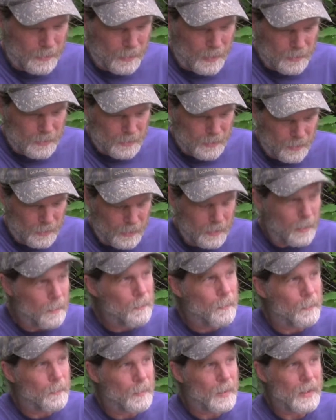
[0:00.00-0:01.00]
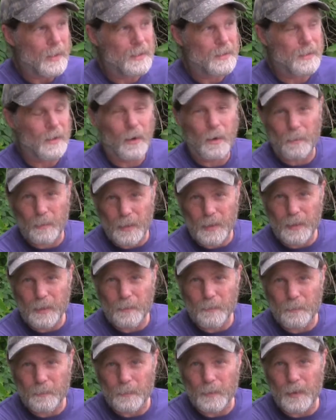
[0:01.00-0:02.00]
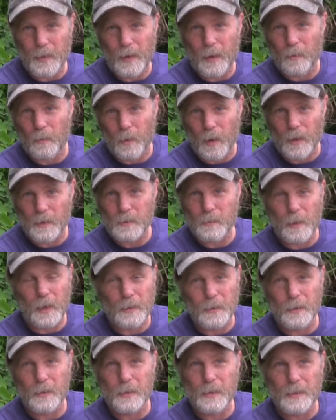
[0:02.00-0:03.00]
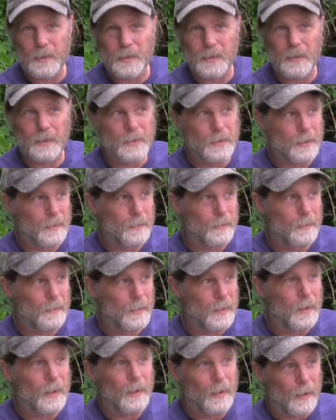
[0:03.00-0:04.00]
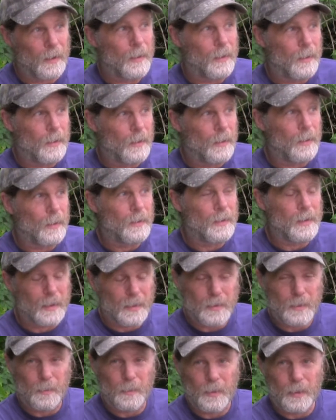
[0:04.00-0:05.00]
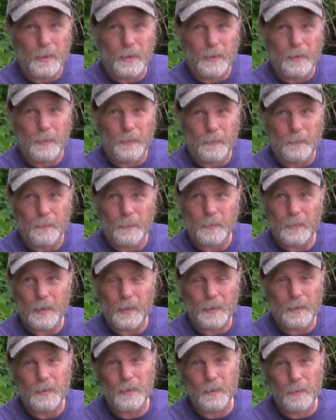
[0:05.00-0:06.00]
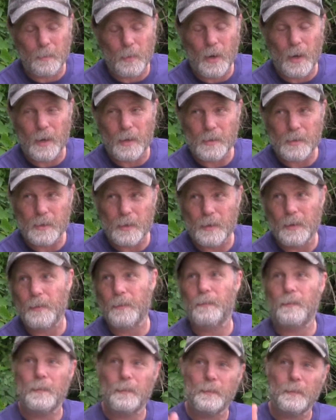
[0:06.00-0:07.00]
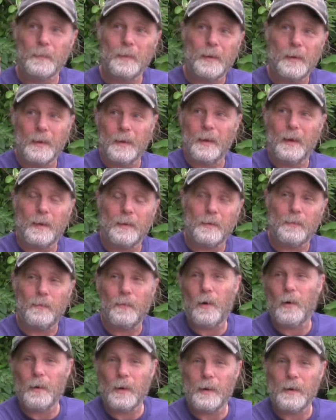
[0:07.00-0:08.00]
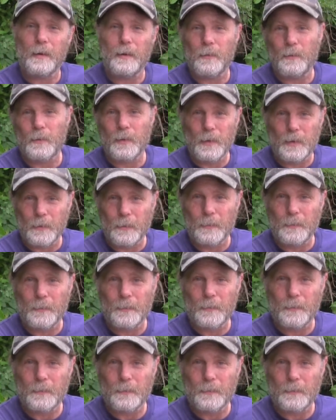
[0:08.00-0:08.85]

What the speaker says: I saw him, he saw me, and I watched my turkey season disappear into the brush at the far end of the field.